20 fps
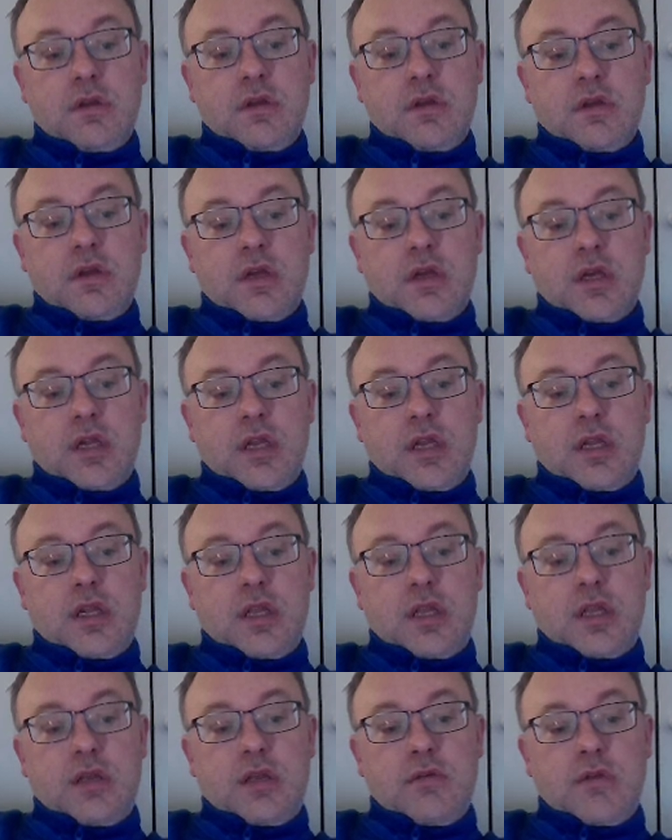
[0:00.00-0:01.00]
And then
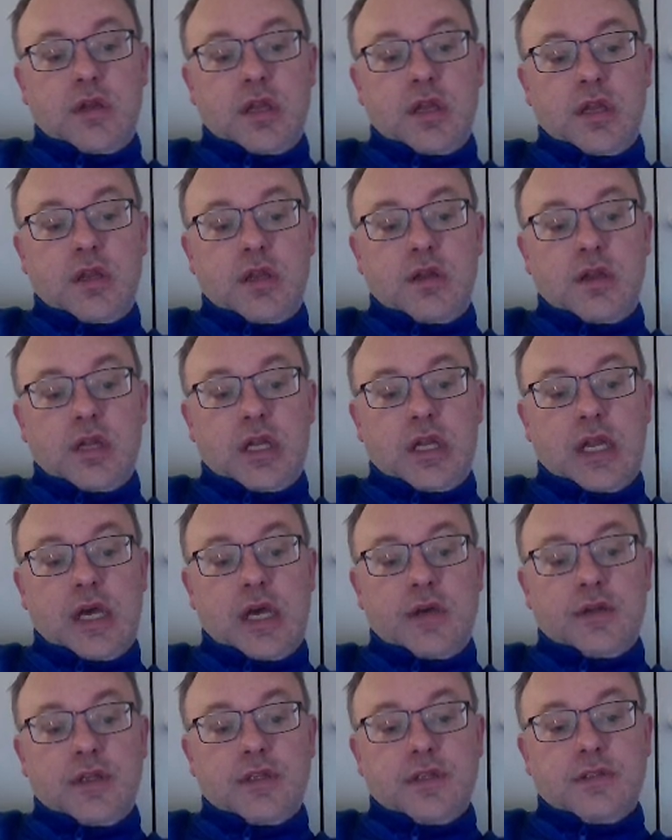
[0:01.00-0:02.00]
here, and then
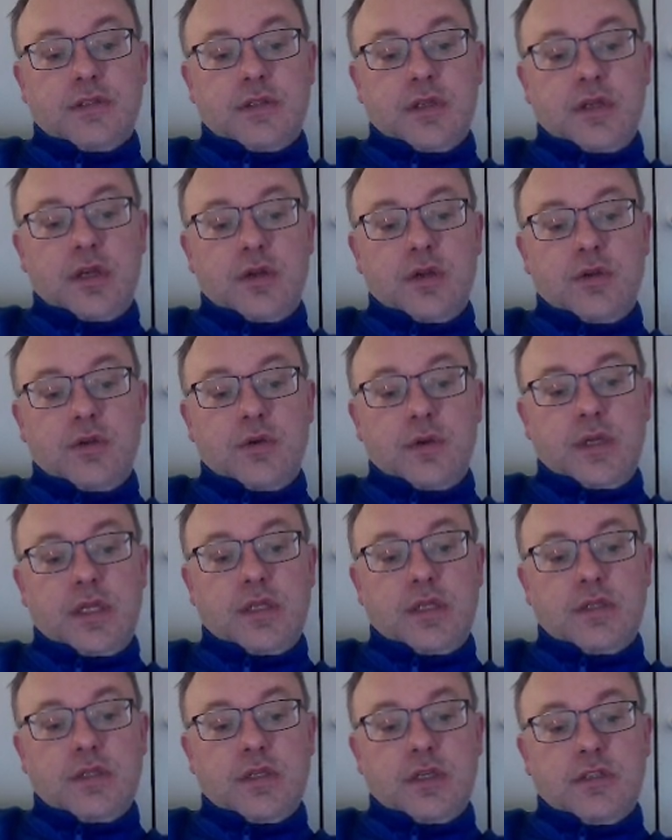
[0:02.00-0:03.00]
allow this and go queen
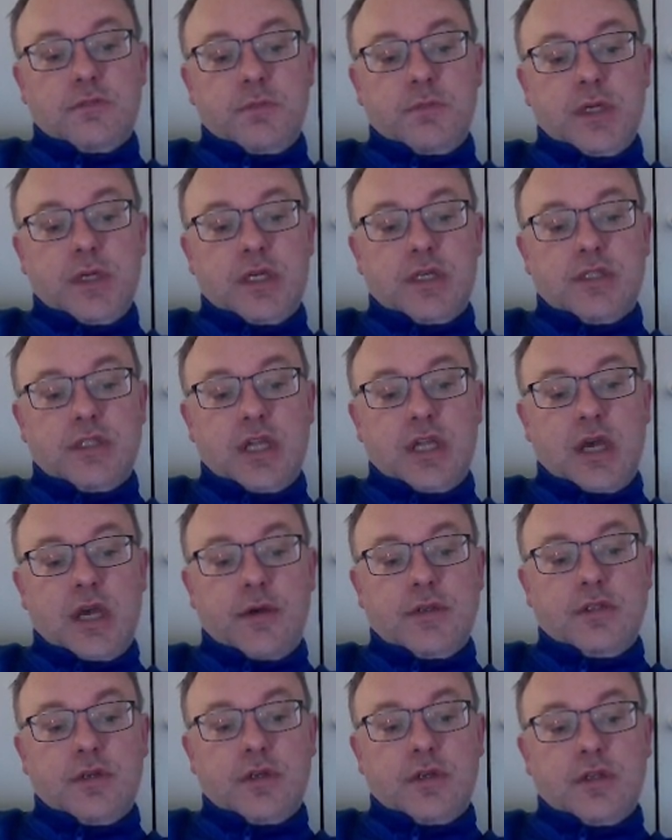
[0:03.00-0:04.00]
e6, because now
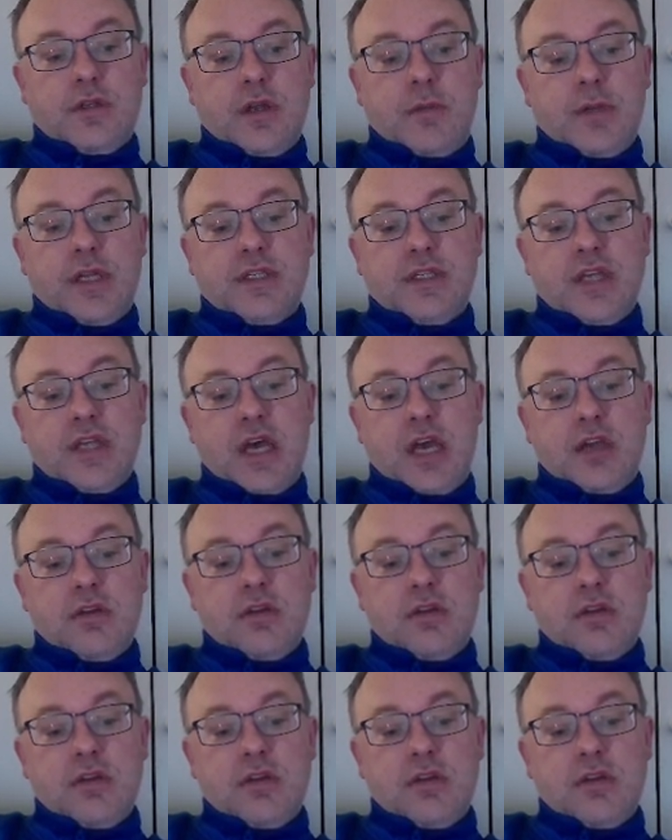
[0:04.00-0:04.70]
he's got a double attack.